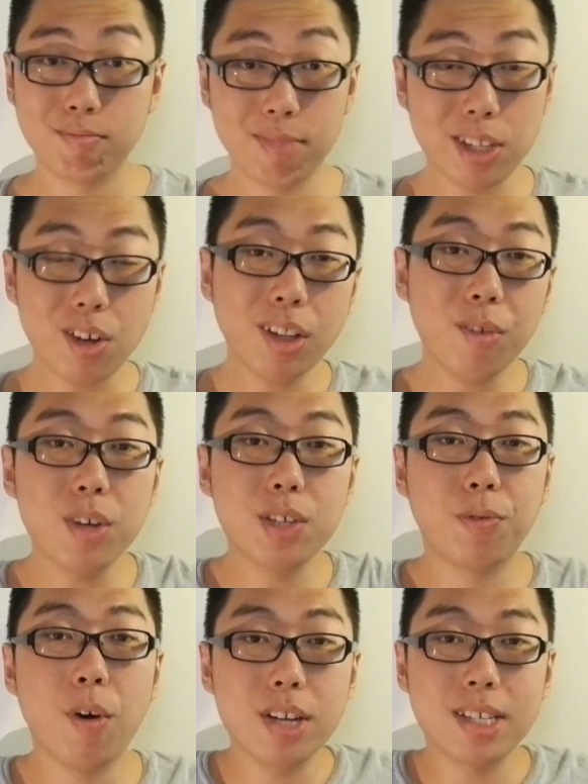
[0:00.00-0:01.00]
That's all there
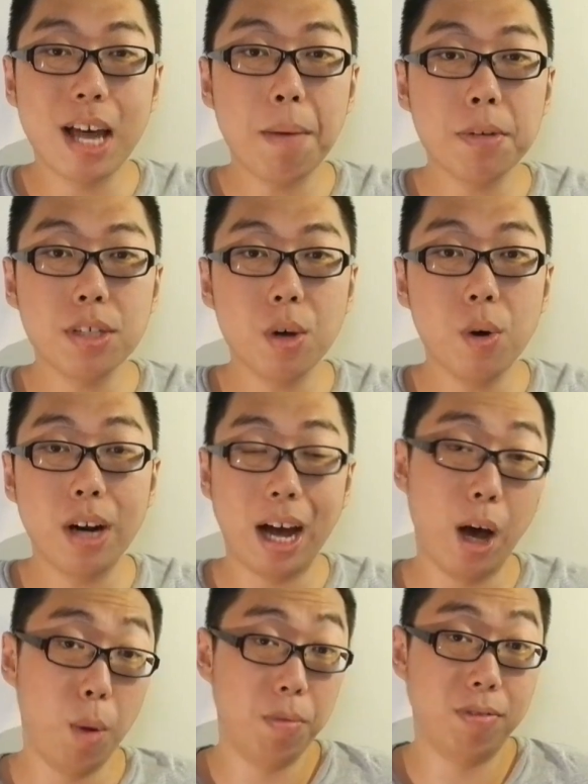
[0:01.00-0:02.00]
is for this episode.
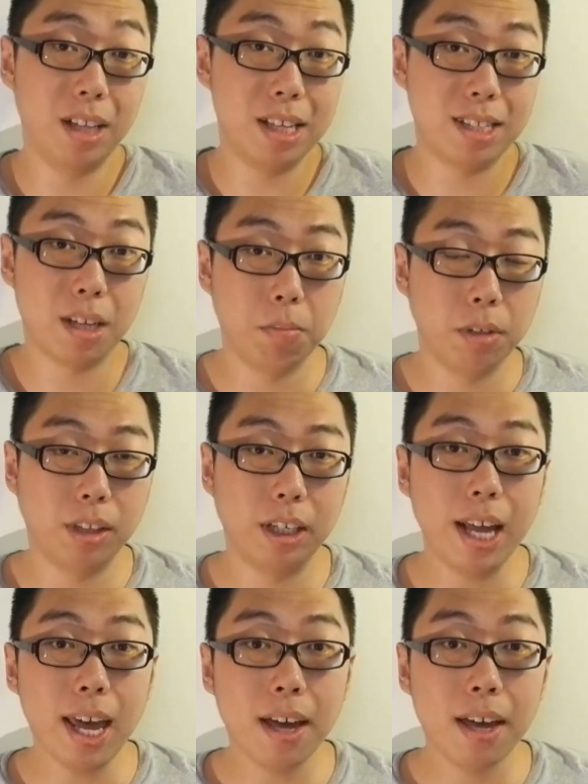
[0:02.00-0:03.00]
I hope you've learned something
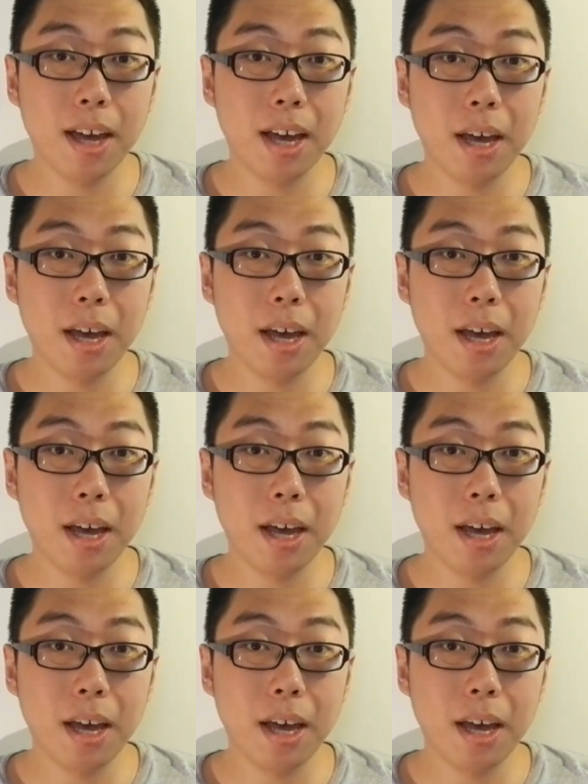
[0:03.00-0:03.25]
today.